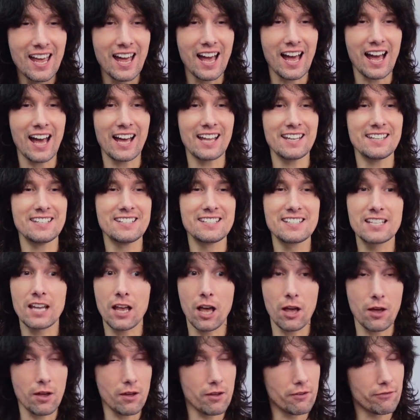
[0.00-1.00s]
And
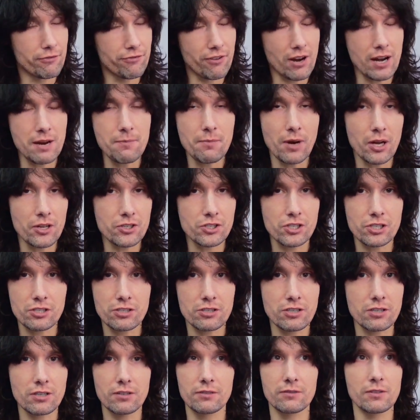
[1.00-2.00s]
very
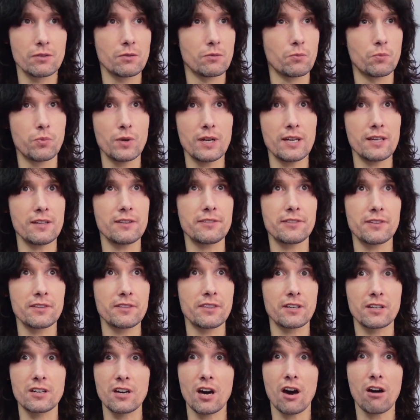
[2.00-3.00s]
much with
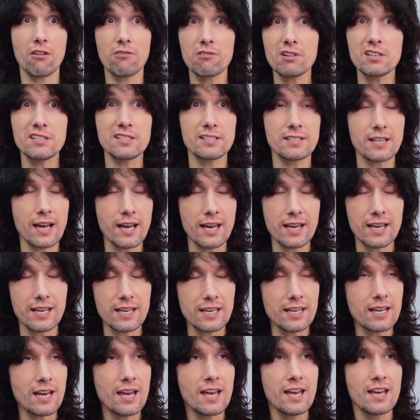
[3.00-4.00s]
the current
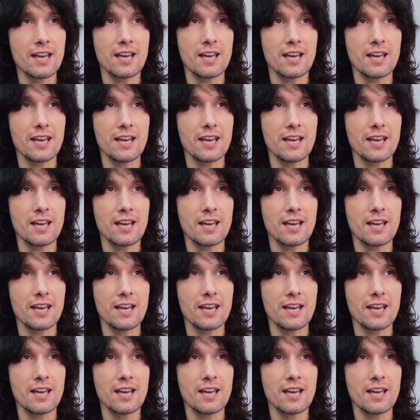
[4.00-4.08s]
day